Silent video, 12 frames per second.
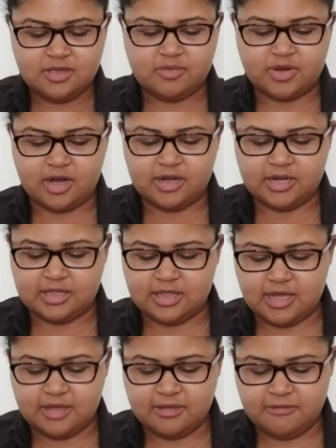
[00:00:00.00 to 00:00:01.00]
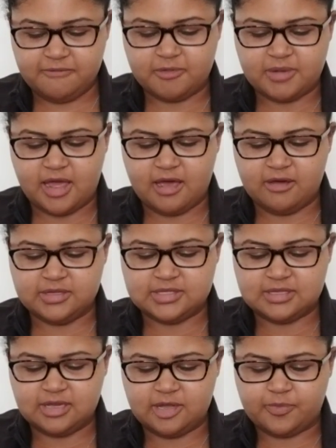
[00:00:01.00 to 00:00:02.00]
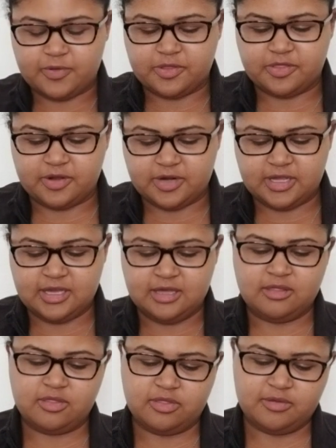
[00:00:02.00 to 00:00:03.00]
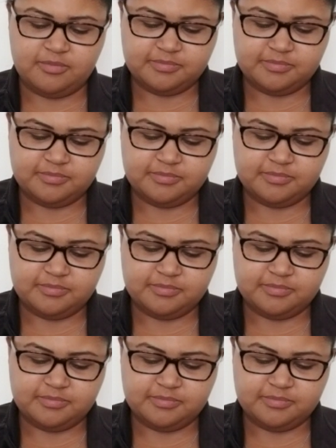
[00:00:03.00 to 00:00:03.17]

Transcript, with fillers: regarding love from now until april 30th